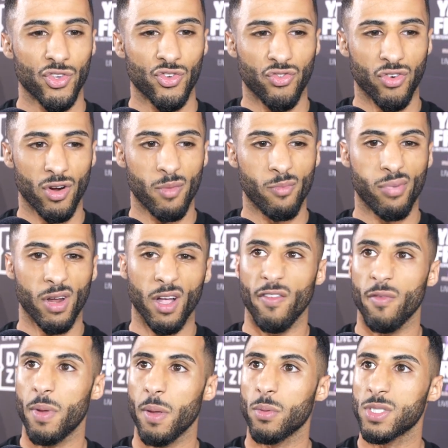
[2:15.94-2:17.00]
try and bring
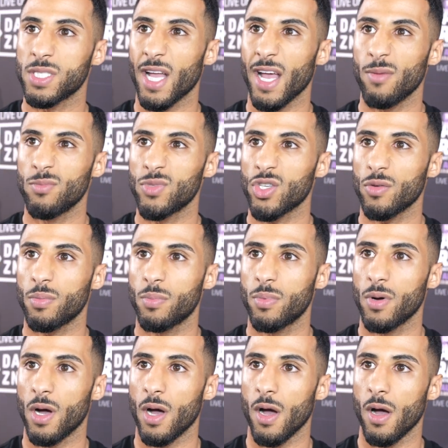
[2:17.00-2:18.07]
other people's names up.
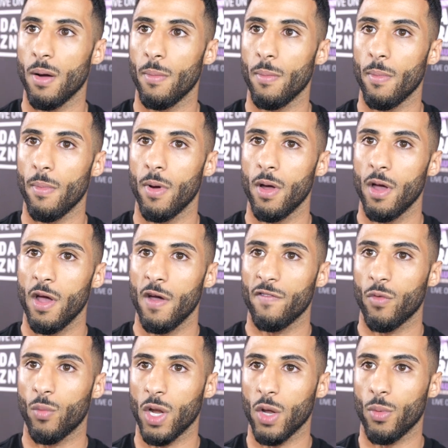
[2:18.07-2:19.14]
Um,
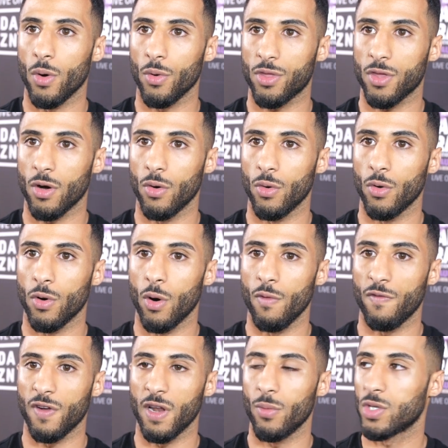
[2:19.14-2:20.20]
if win a world title,
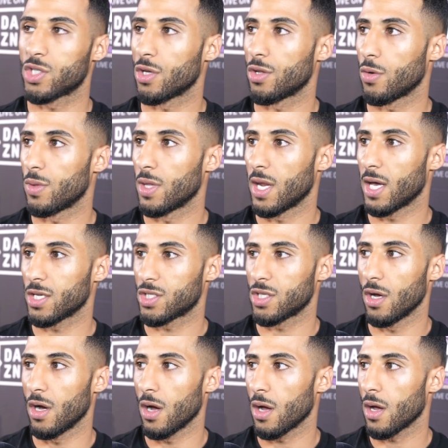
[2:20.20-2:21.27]
hopefully, which I do in the next
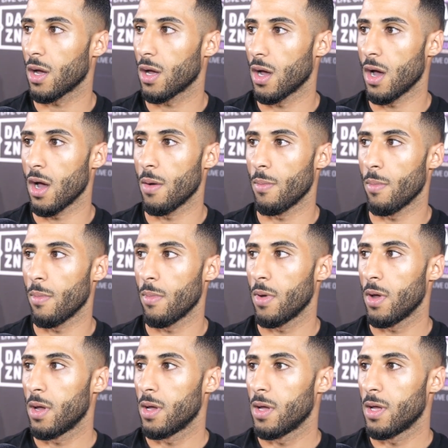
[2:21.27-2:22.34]
year, um,
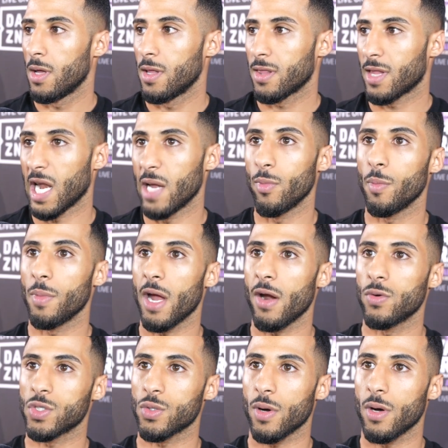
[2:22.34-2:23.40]
then I'm up there
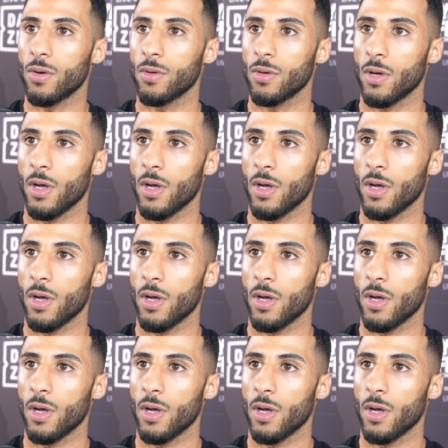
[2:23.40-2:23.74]
as well.